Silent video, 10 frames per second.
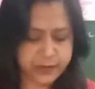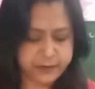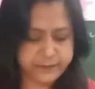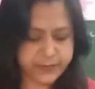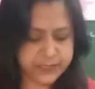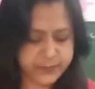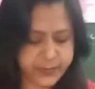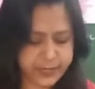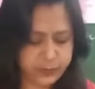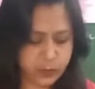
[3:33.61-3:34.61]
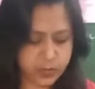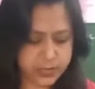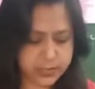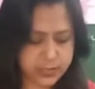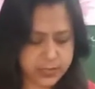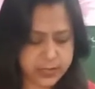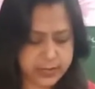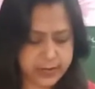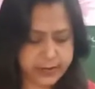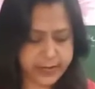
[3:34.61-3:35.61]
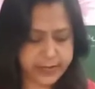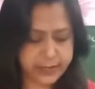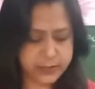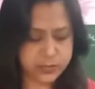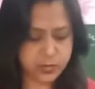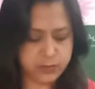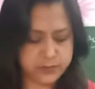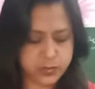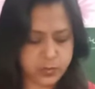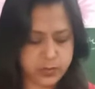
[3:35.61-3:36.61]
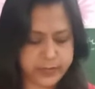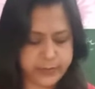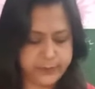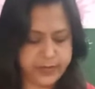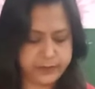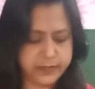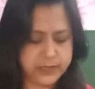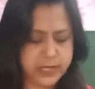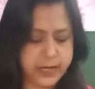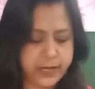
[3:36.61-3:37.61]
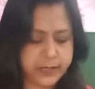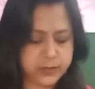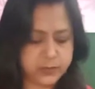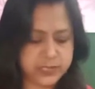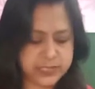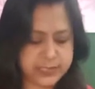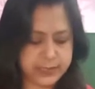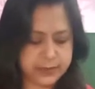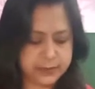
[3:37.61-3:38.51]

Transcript: Rivers bring water containing dissolved salt and mineral into the sea.